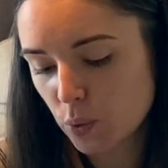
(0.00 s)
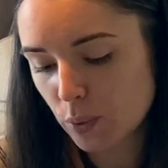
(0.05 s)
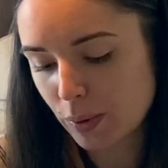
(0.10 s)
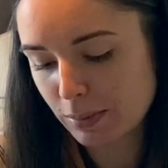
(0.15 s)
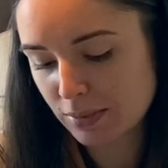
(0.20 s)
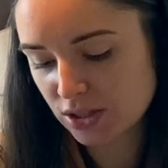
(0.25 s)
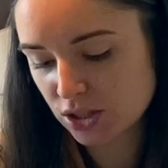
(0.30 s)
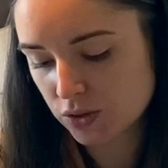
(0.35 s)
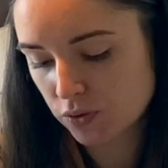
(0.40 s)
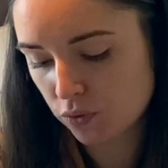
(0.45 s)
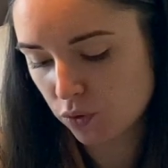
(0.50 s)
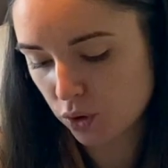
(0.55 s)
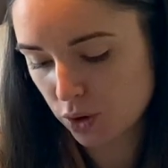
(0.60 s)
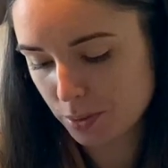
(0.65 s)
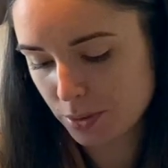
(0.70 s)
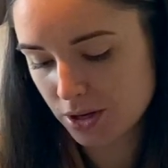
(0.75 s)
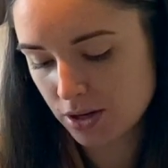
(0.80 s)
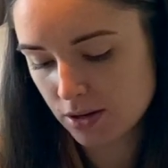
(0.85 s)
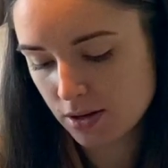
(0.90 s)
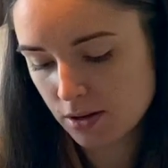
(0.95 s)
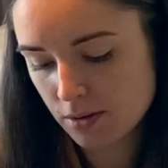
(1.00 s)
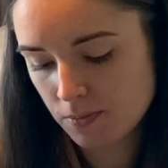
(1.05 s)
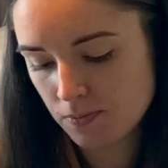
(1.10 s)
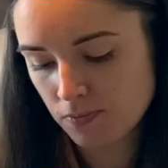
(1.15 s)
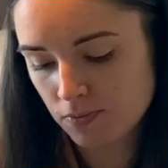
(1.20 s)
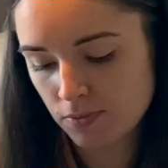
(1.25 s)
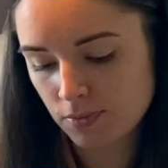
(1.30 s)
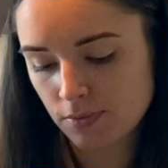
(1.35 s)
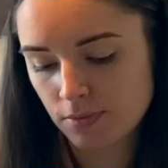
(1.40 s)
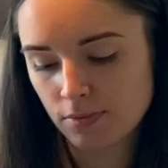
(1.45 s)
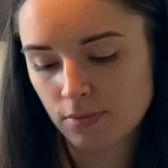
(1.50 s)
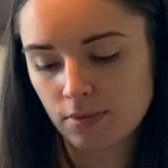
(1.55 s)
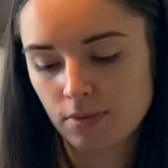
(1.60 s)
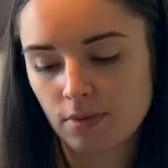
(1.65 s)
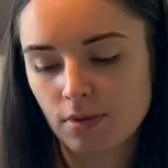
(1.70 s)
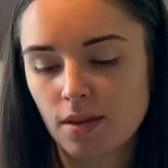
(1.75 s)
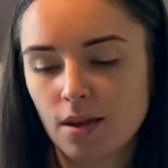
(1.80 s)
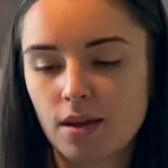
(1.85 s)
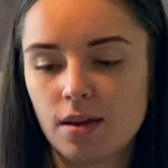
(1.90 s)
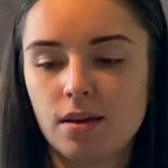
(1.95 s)
Women's Formula.
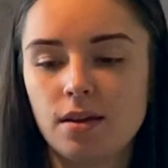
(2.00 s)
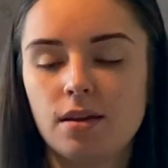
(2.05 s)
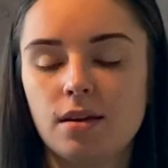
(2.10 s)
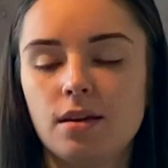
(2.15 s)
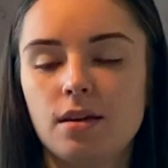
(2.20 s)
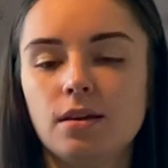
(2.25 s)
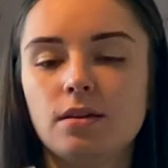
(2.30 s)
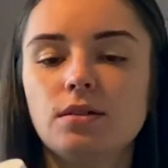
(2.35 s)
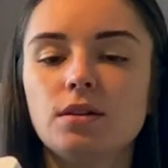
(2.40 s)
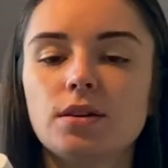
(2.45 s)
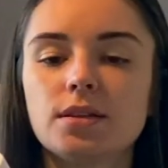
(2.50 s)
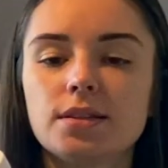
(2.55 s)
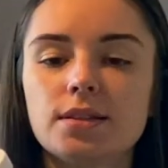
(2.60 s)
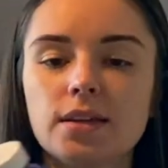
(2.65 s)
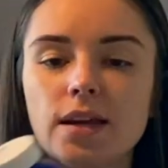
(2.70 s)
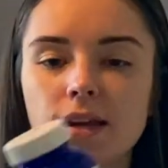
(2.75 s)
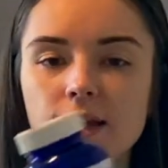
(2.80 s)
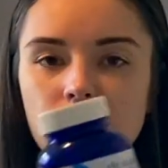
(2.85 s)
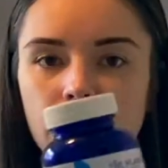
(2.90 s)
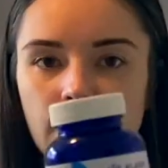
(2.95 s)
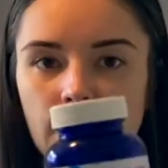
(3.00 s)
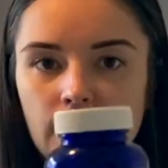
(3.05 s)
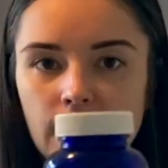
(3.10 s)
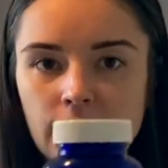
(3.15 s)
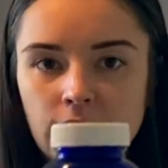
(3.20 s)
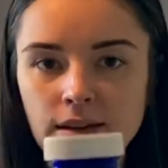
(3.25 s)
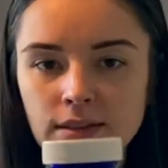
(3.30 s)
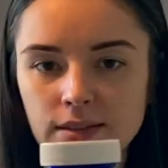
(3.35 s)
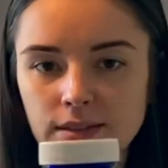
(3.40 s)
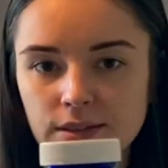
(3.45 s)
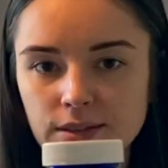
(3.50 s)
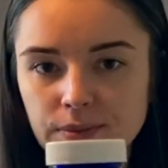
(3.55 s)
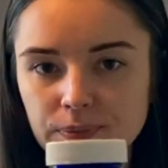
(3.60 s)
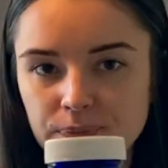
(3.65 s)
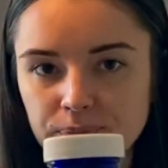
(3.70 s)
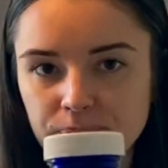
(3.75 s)
Looks like that.